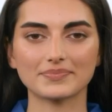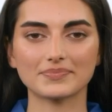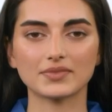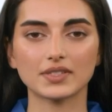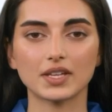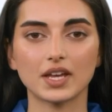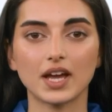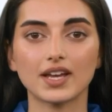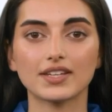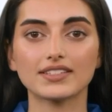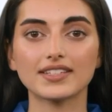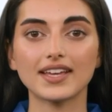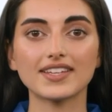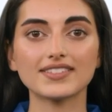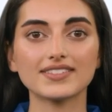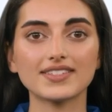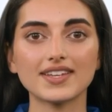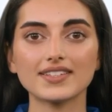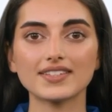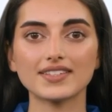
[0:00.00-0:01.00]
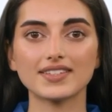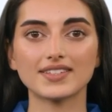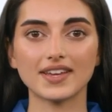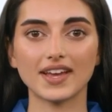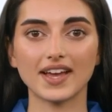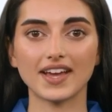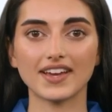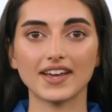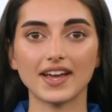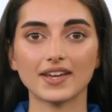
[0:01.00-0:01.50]
Contact us
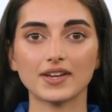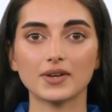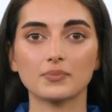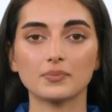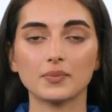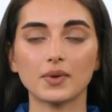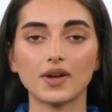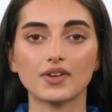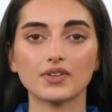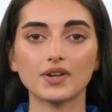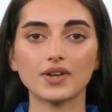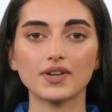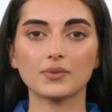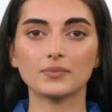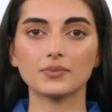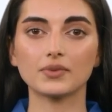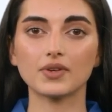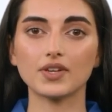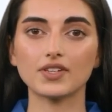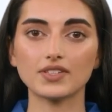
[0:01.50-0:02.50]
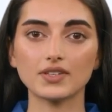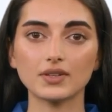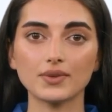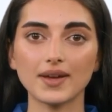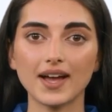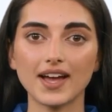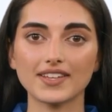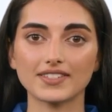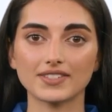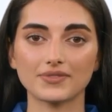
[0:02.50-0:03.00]
today and embark on a
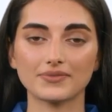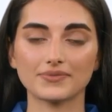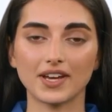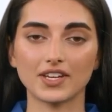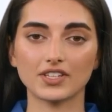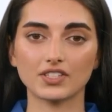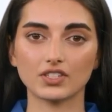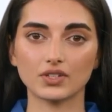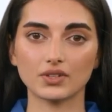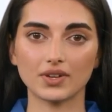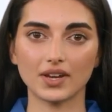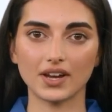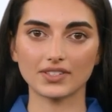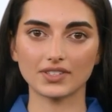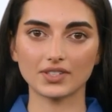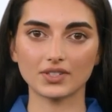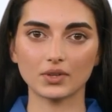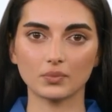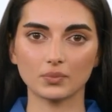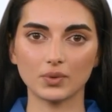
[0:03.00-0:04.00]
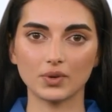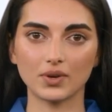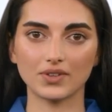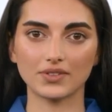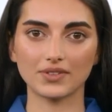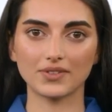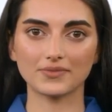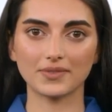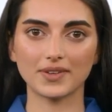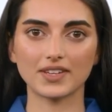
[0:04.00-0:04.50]
personalized adventure into the
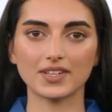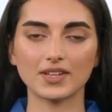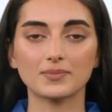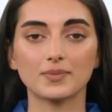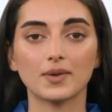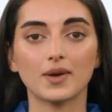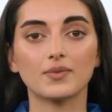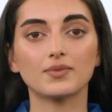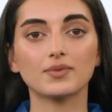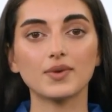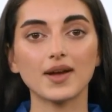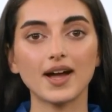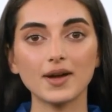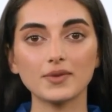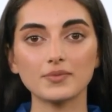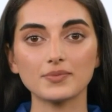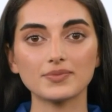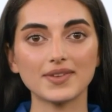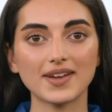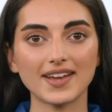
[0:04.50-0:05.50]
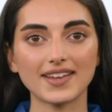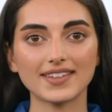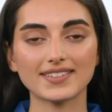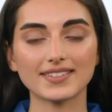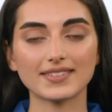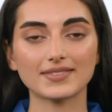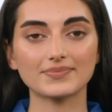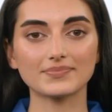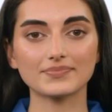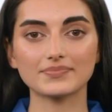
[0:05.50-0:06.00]
world of bespoke round
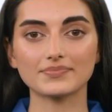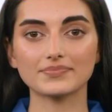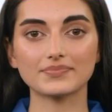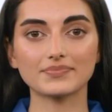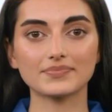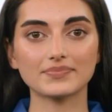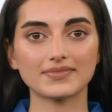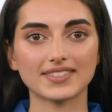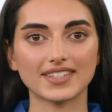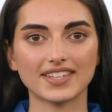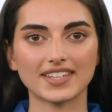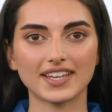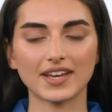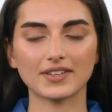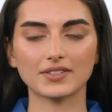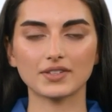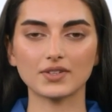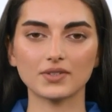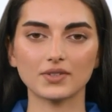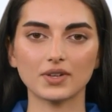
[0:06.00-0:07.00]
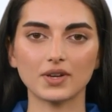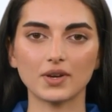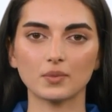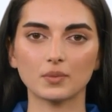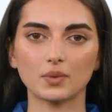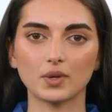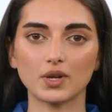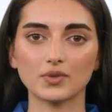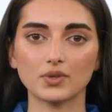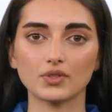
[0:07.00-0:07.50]
rugs. Together,
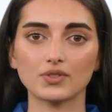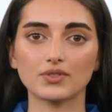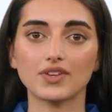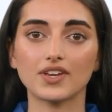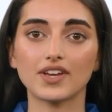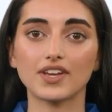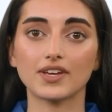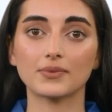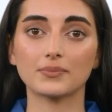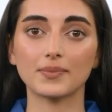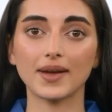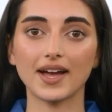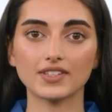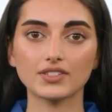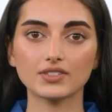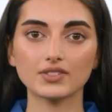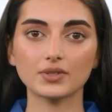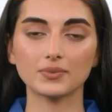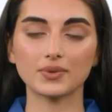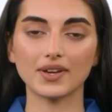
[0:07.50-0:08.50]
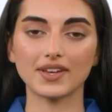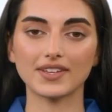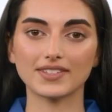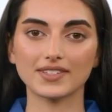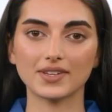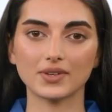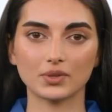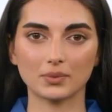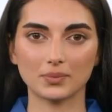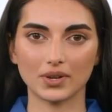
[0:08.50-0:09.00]
we will create a masterpiece
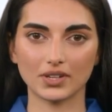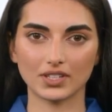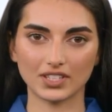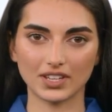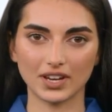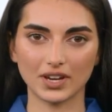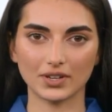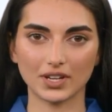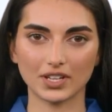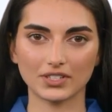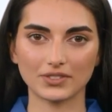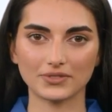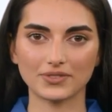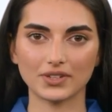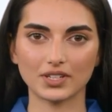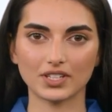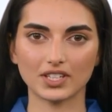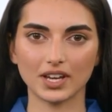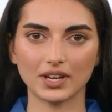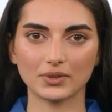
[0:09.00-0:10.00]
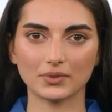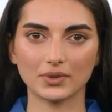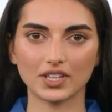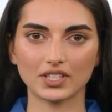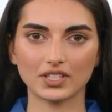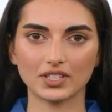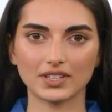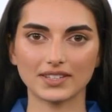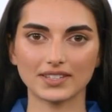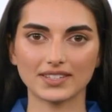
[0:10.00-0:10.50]
that will be cherished for
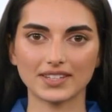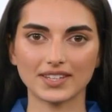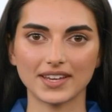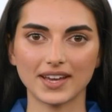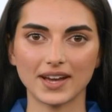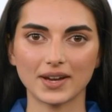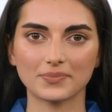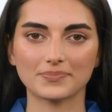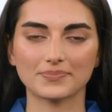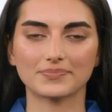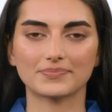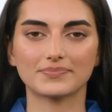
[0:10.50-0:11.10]
generations to come.